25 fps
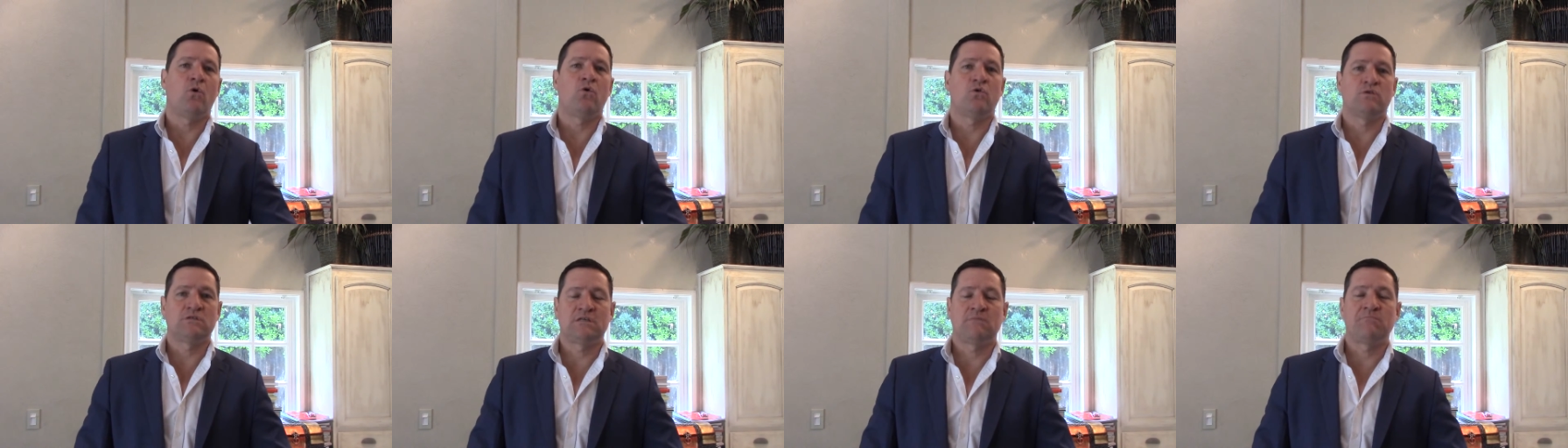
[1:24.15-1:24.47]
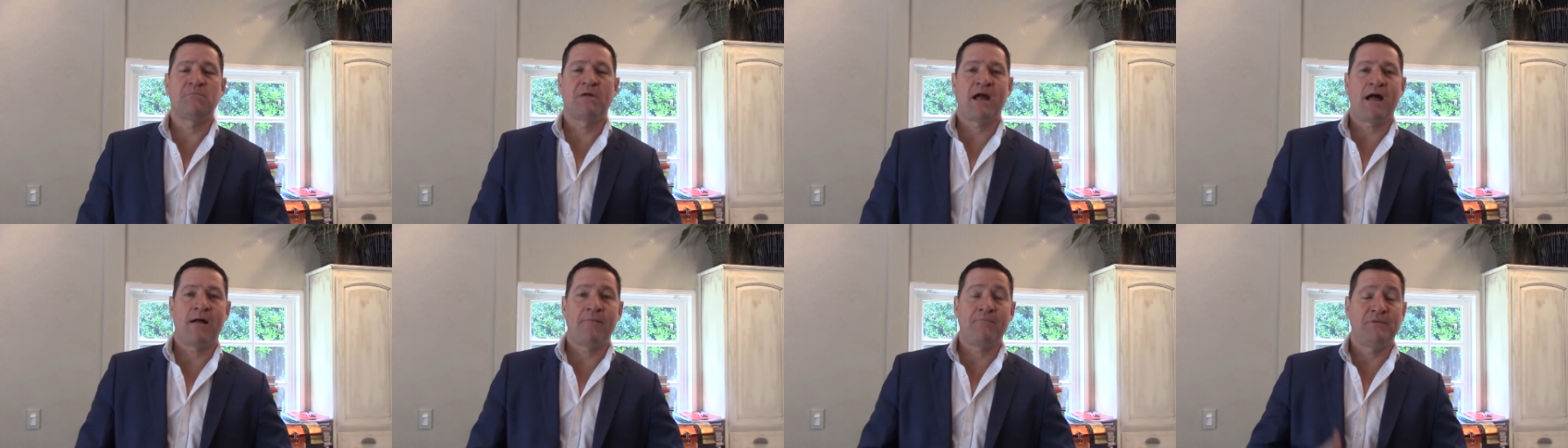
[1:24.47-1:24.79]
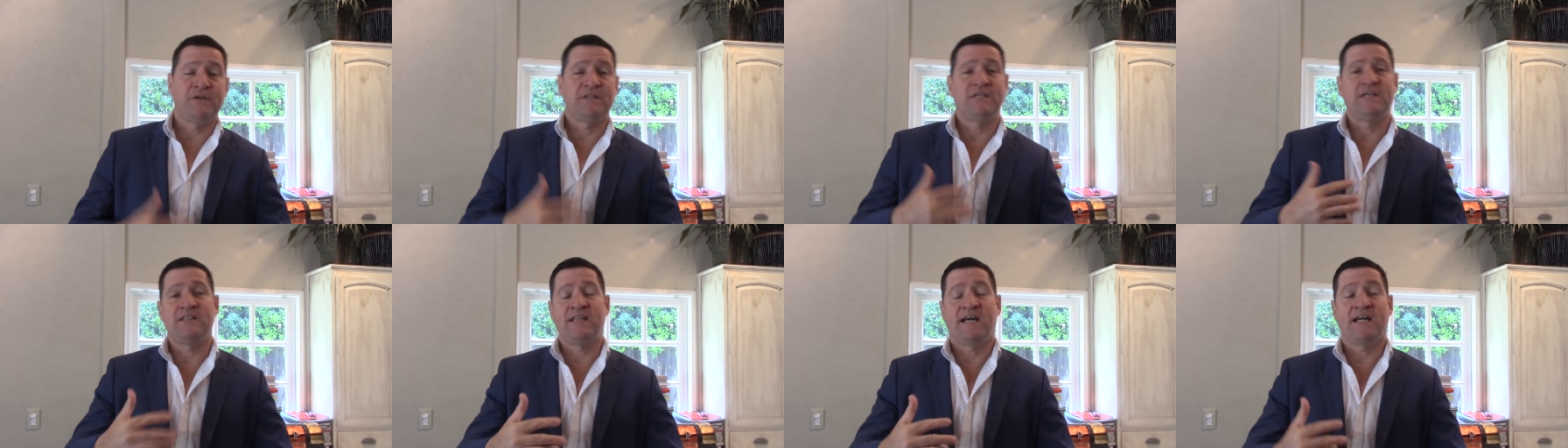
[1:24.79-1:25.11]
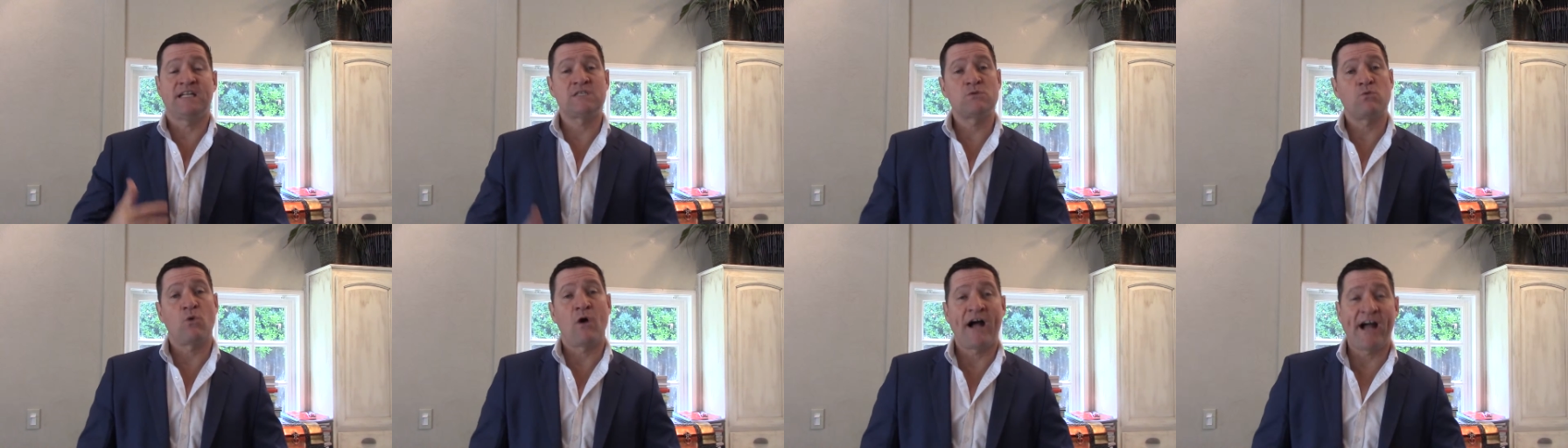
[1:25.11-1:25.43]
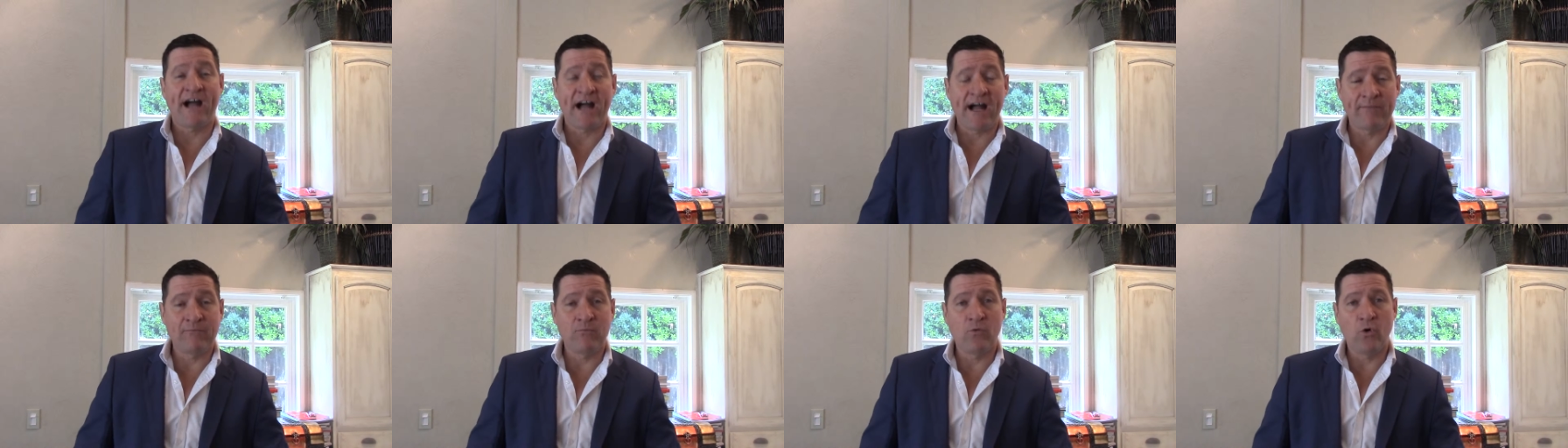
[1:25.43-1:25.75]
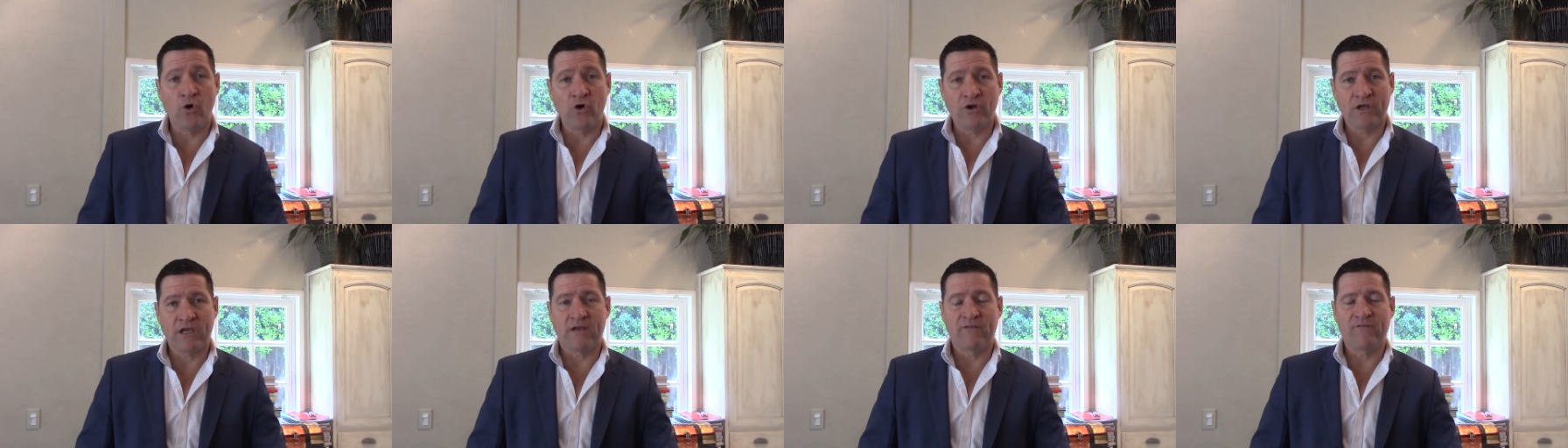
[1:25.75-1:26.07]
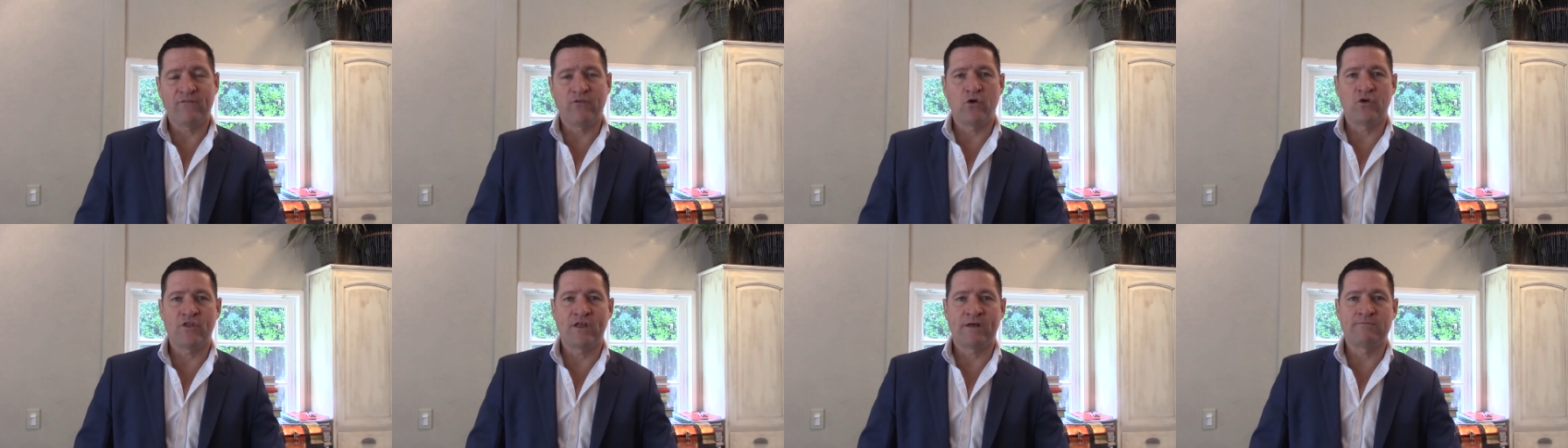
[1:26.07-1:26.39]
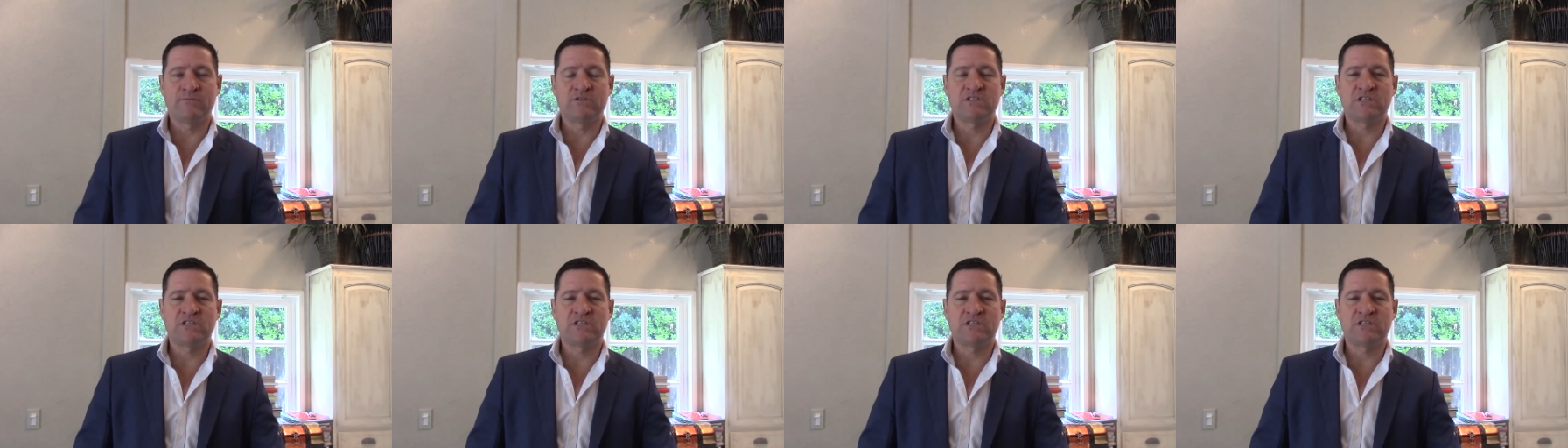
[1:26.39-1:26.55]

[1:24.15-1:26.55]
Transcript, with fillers: awesome company, and that's why I'm working for them.